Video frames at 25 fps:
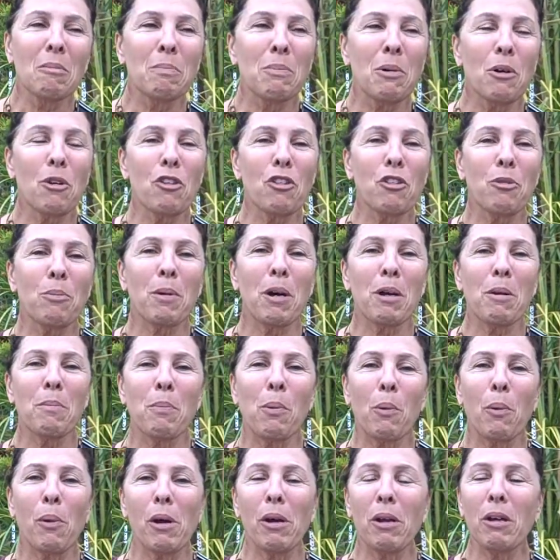both my
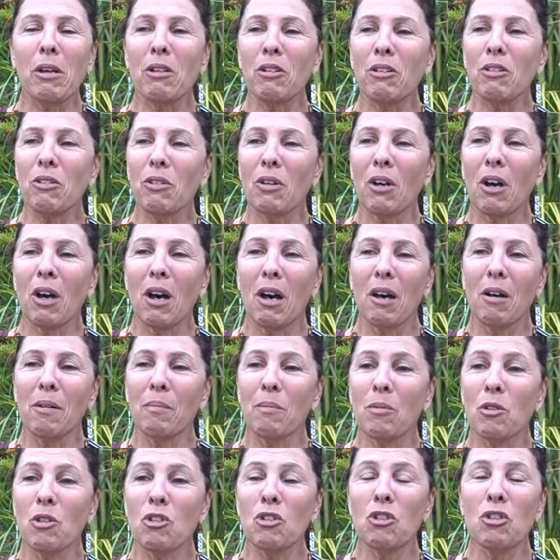boys um,
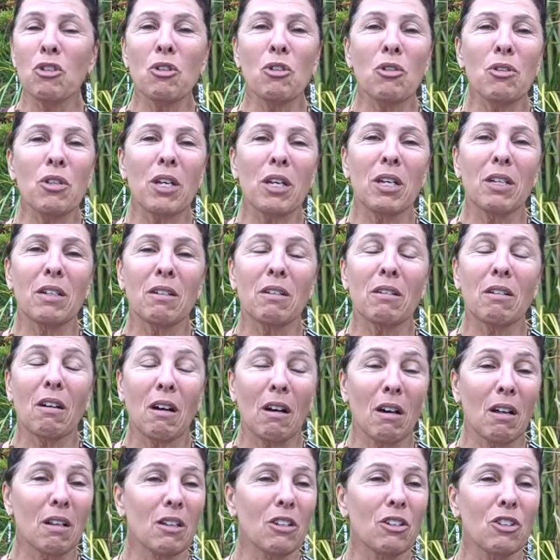knew that
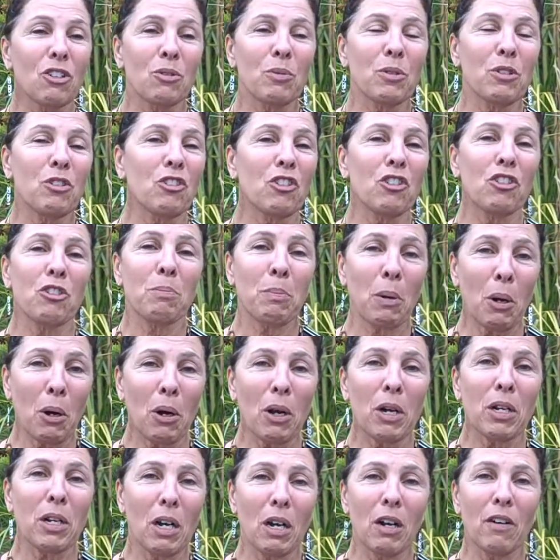college was just
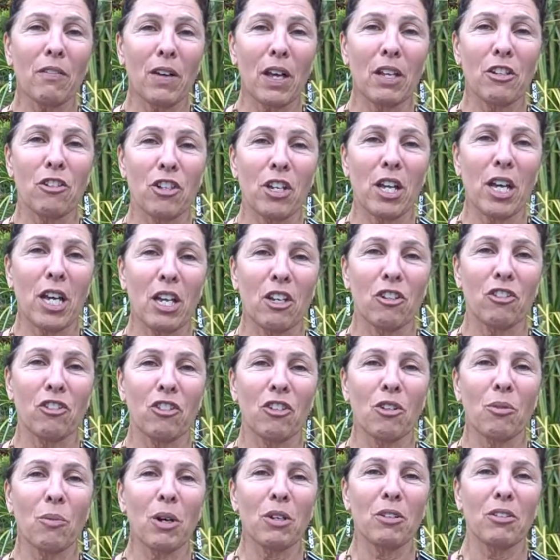part of
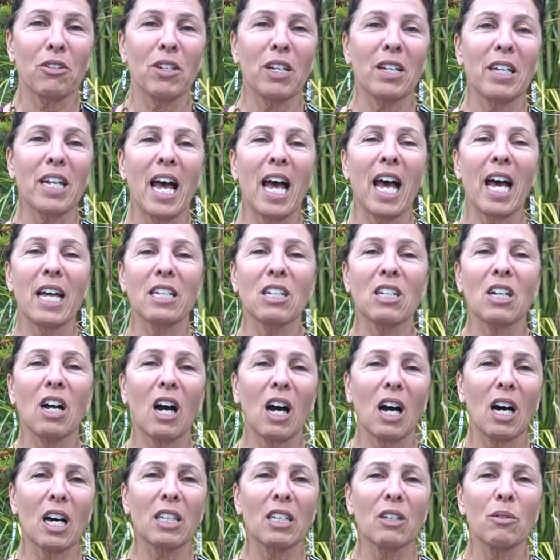education. It wasn't an added
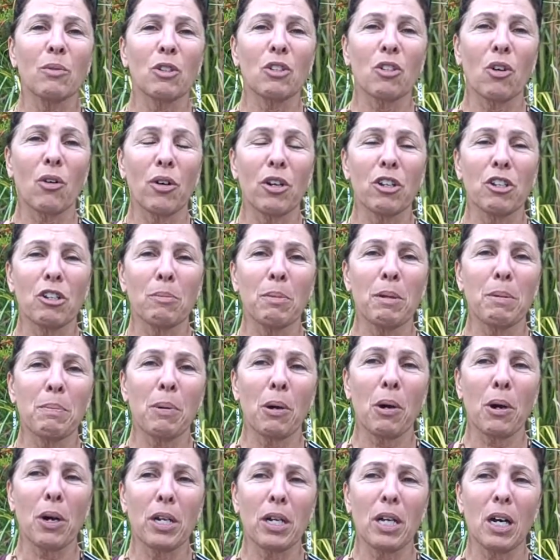on, it was going to be
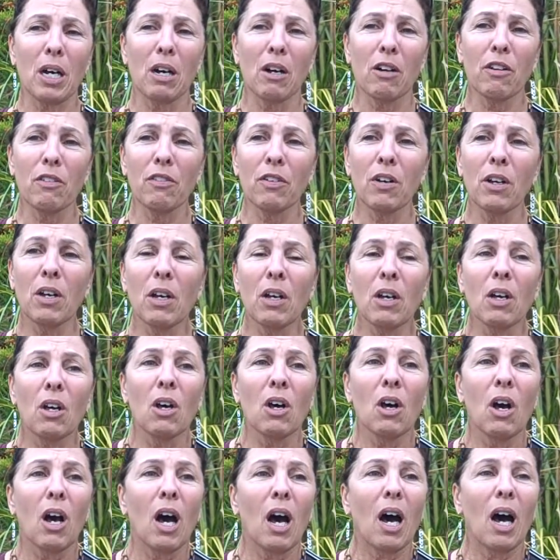part of.
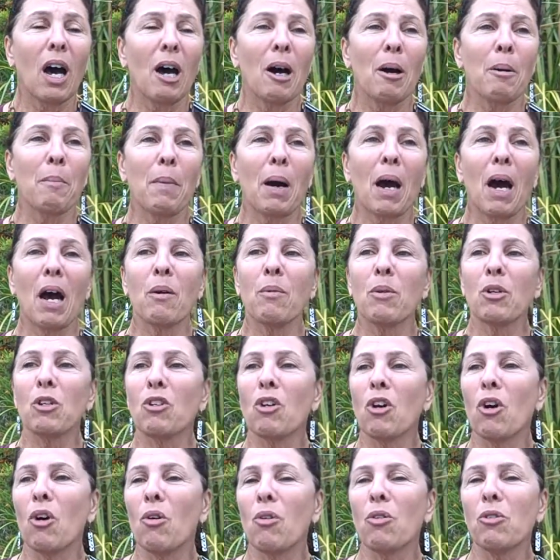Um, I would
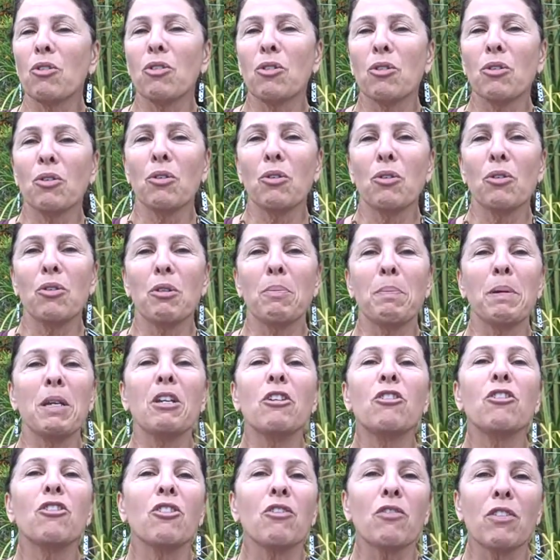go to the
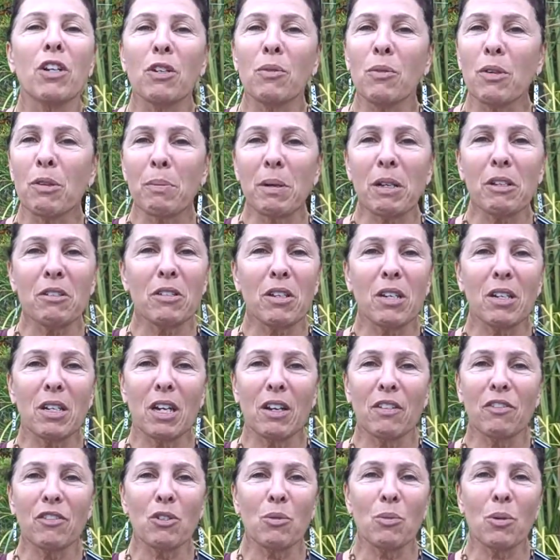beach to read with my son
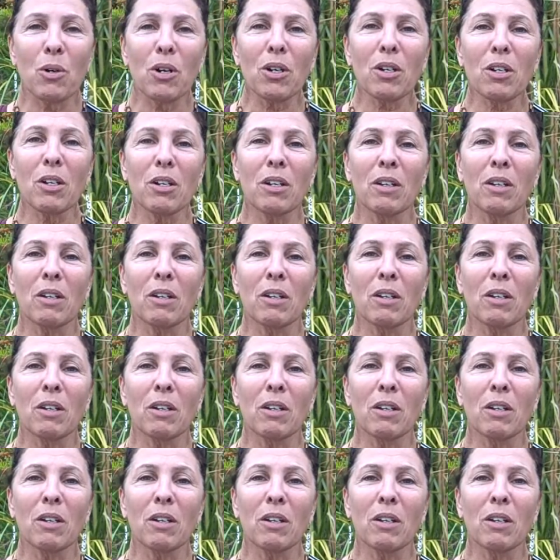after work.